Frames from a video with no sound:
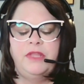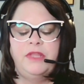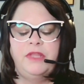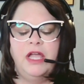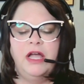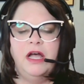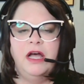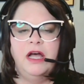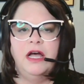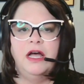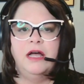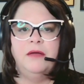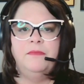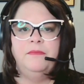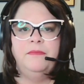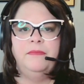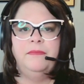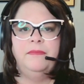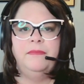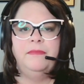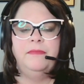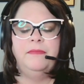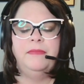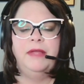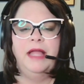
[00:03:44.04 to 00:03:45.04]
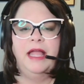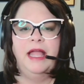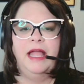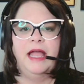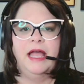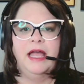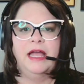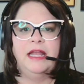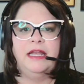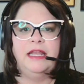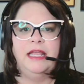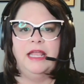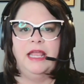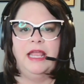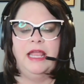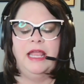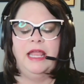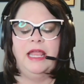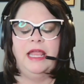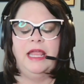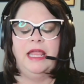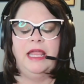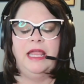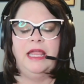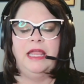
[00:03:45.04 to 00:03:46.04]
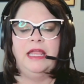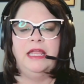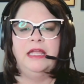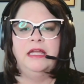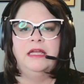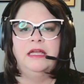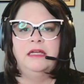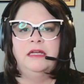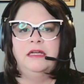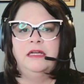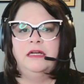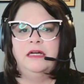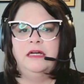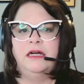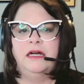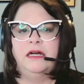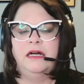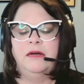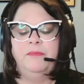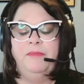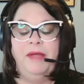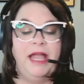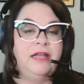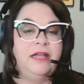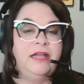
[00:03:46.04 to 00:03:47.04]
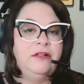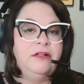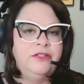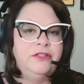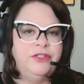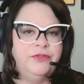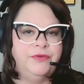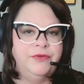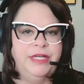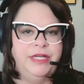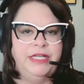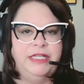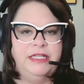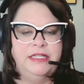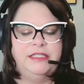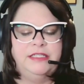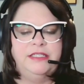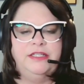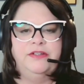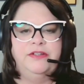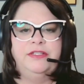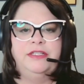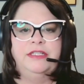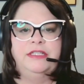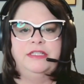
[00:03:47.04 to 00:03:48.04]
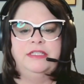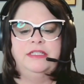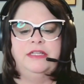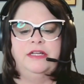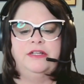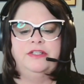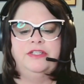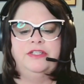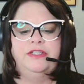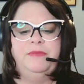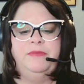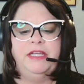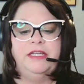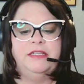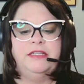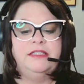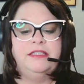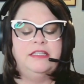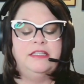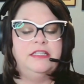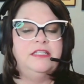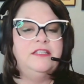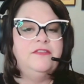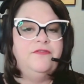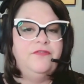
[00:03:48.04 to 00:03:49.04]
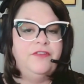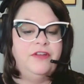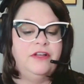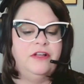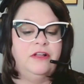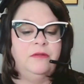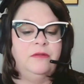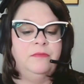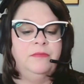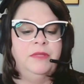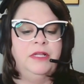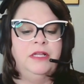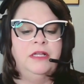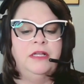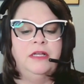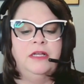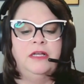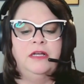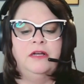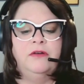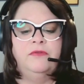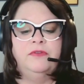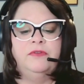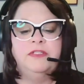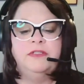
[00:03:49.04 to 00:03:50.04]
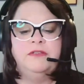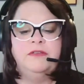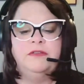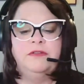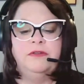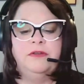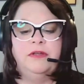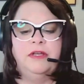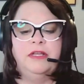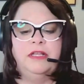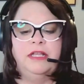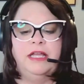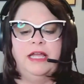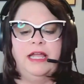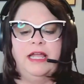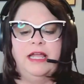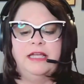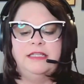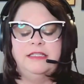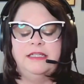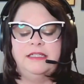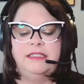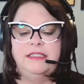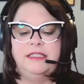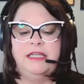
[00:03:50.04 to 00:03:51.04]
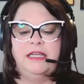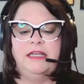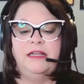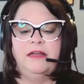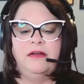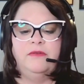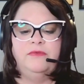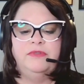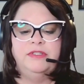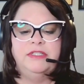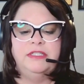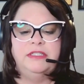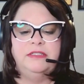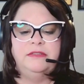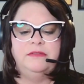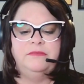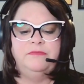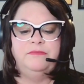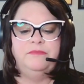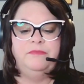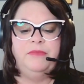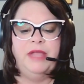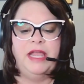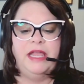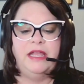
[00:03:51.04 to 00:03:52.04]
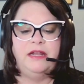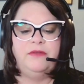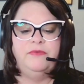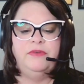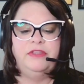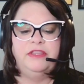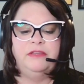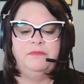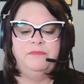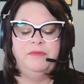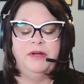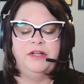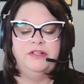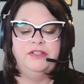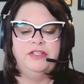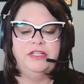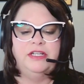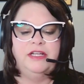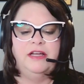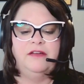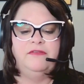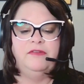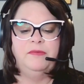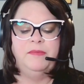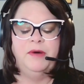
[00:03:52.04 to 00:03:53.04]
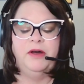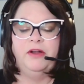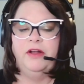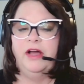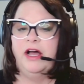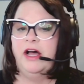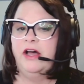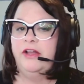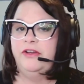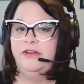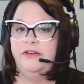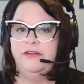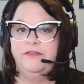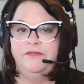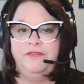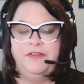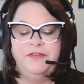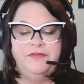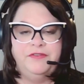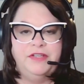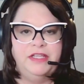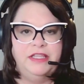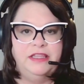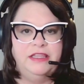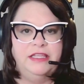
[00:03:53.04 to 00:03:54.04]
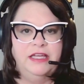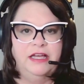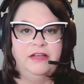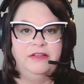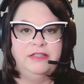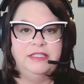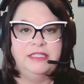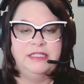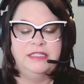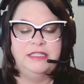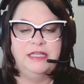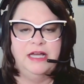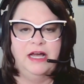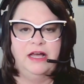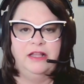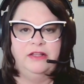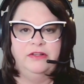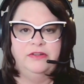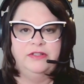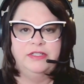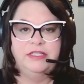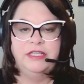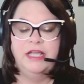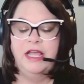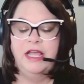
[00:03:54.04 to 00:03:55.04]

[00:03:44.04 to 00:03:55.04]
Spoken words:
had a panel during this year's discussion because this film was, as I said, was made with a budget of about $150,000.